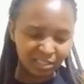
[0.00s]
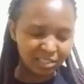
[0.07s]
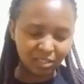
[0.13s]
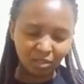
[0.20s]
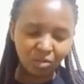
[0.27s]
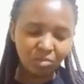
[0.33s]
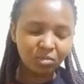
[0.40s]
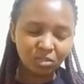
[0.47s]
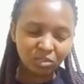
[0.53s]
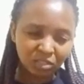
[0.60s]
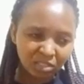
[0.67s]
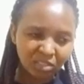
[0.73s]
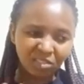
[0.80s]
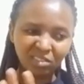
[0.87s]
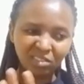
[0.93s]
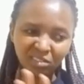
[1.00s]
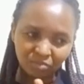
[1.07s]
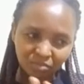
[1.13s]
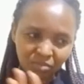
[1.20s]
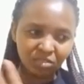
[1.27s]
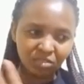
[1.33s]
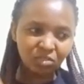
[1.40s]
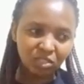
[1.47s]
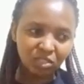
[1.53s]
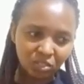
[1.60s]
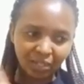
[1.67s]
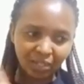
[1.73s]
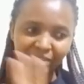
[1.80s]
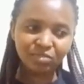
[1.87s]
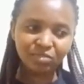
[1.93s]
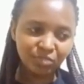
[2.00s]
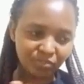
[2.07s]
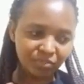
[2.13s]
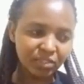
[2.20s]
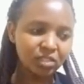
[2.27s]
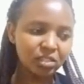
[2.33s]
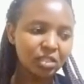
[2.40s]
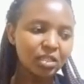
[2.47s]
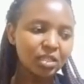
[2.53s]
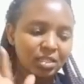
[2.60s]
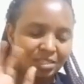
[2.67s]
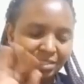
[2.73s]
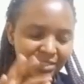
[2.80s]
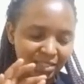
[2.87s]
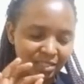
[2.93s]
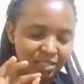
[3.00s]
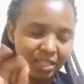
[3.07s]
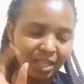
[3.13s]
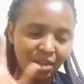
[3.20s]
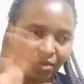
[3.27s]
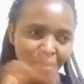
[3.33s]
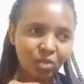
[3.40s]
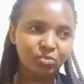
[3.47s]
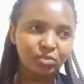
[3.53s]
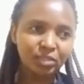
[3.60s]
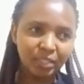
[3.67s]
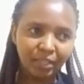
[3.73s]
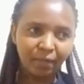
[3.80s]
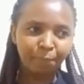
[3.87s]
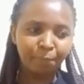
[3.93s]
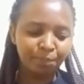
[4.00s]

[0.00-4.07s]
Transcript: almost $3.50 around there.